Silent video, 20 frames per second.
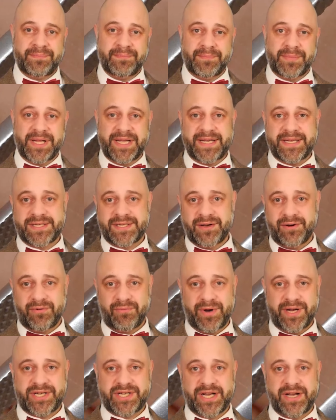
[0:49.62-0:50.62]
Please
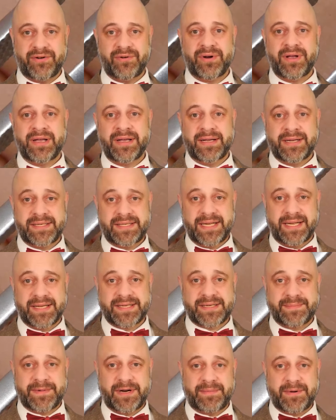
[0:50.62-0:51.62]
reach out, tell
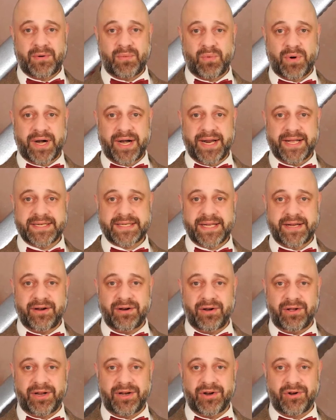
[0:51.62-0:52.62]
us a bit about what it is that
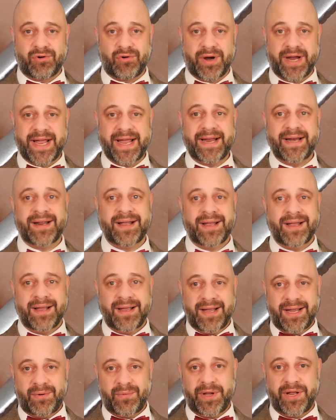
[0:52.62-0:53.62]
you're looking to create,
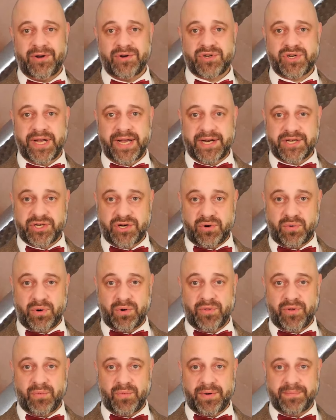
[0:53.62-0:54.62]
and we can usually get your
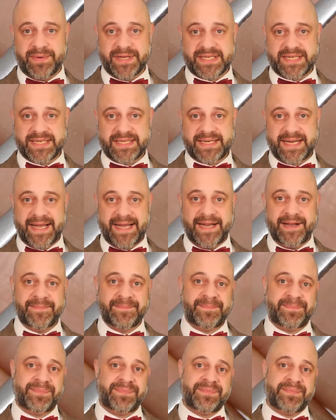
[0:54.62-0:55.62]
quote in one business day.
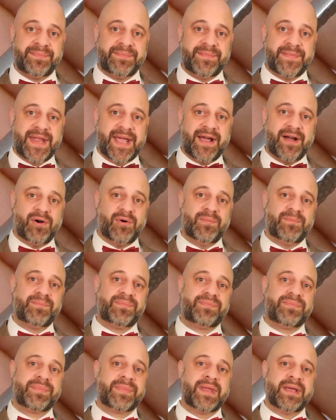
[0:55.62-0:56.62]
Now,
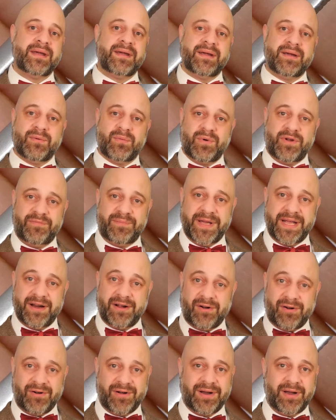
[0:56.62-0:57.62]
We've
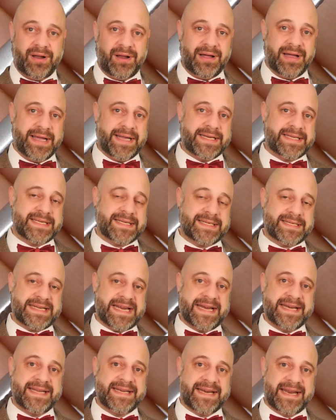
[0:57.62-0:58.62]
been online since
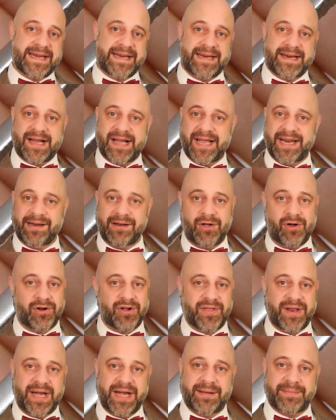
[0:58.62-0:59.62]
1999,
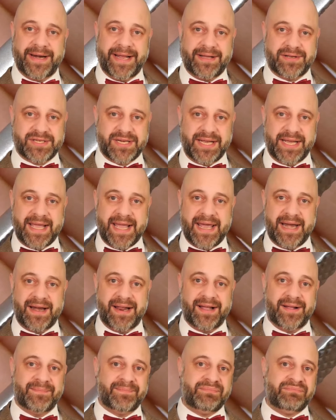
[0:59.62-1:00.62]
longer than anybody else in
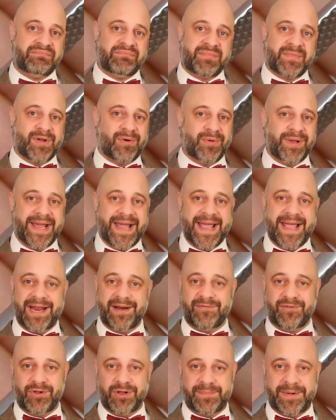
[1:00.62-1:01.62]
Canada. Only a
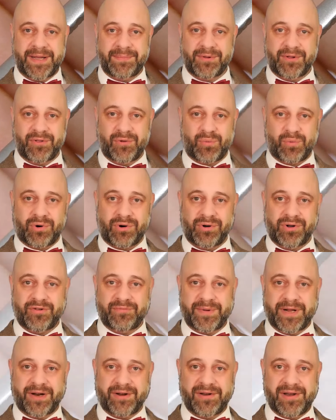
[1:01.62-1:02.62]
handful of people in the world
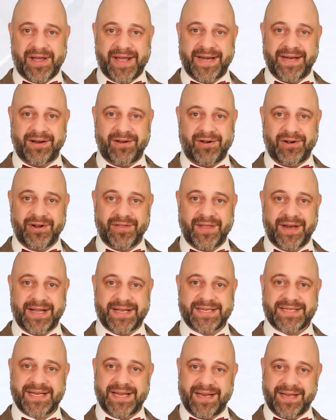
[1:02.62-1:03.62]
have been online longer than
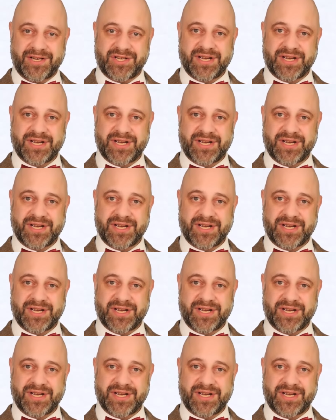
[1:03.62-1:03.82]
us selling